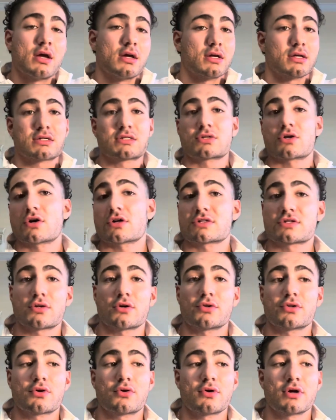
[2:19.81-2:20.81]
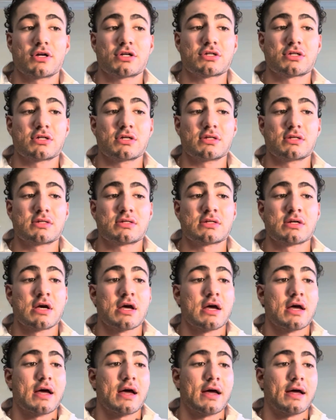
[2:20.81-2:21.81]
exhaust all the questions
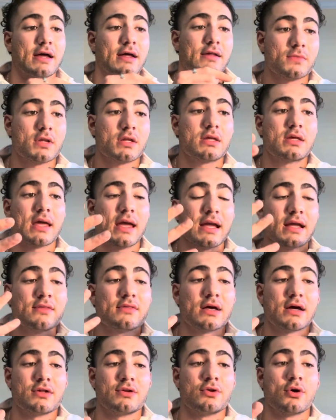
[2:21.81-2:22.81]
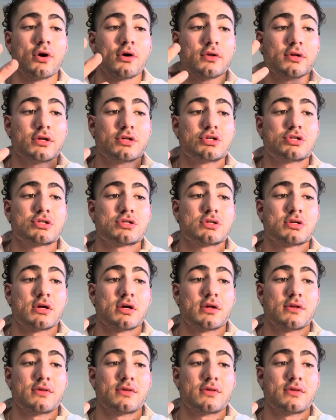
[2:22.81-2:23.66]
and gain that knowledge